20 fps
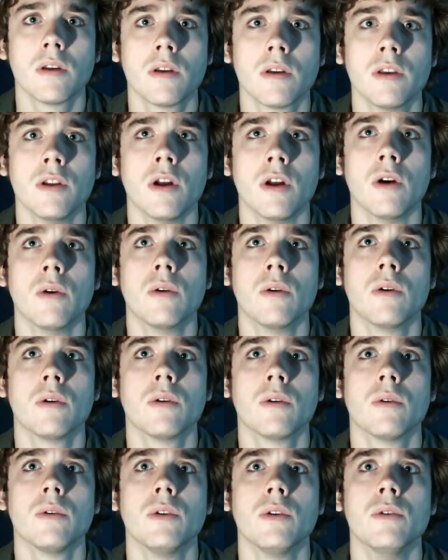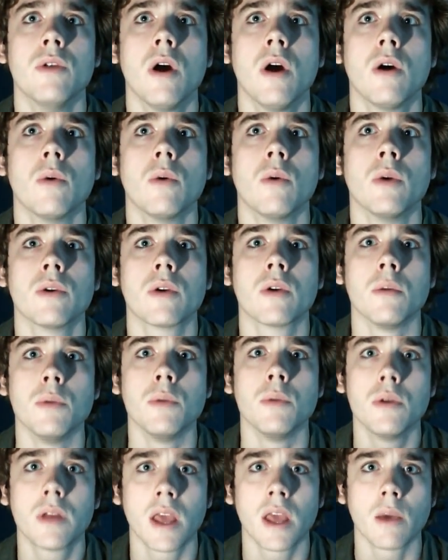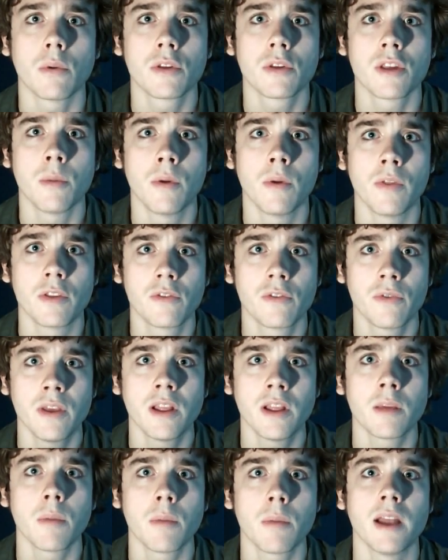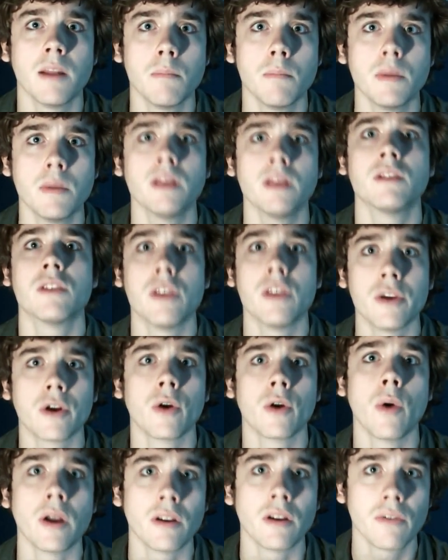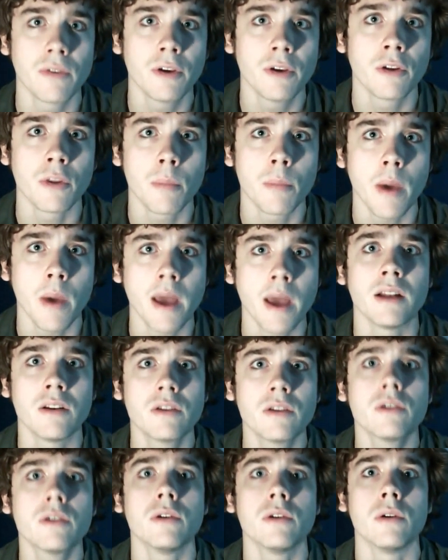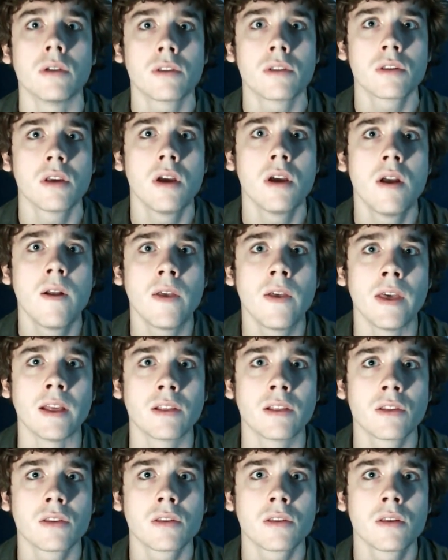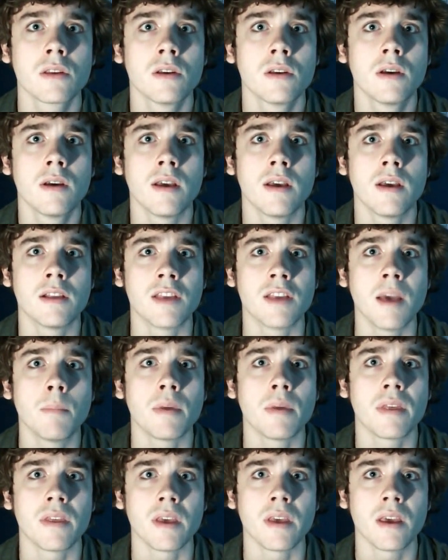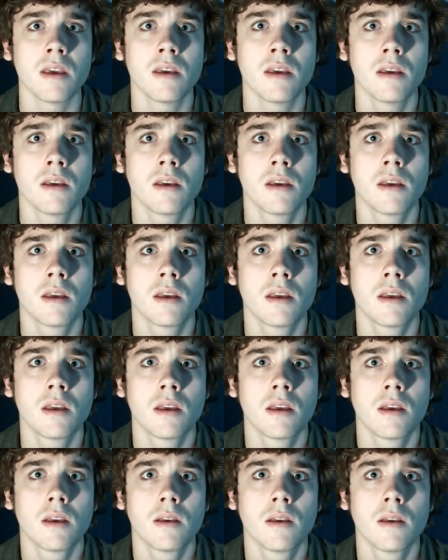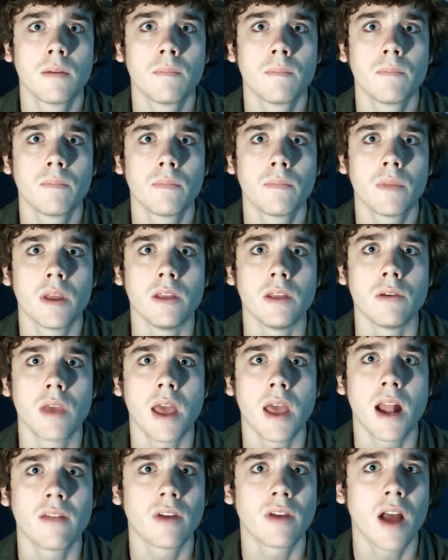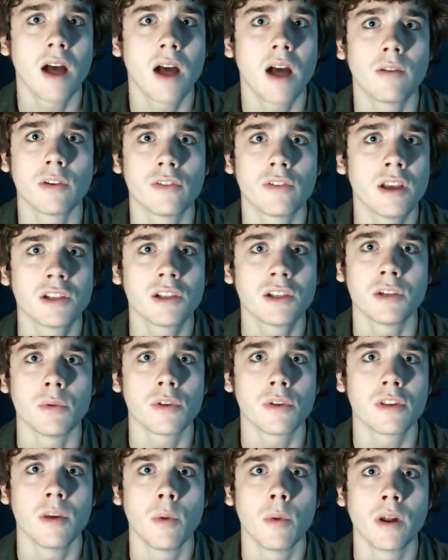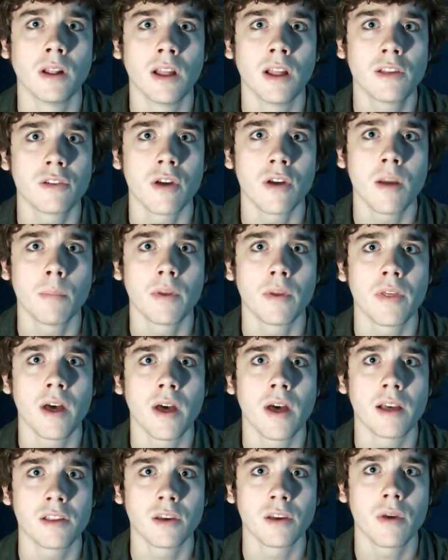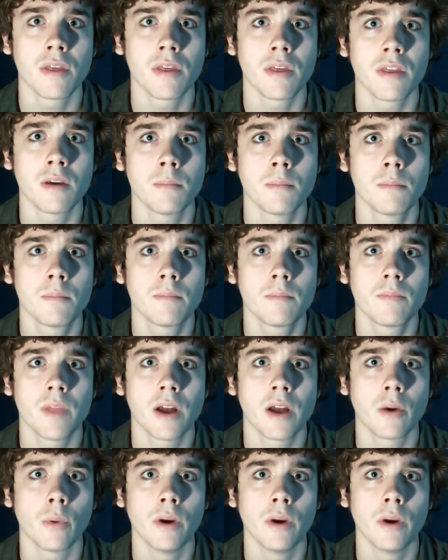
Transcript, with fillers: you know, you know when you communicate with someone that's feeling pain, it means that you're going to feel the pain too. It's, it's, it's empathy. And you can't have a conversation with someone unless you're empathizing with them. Not a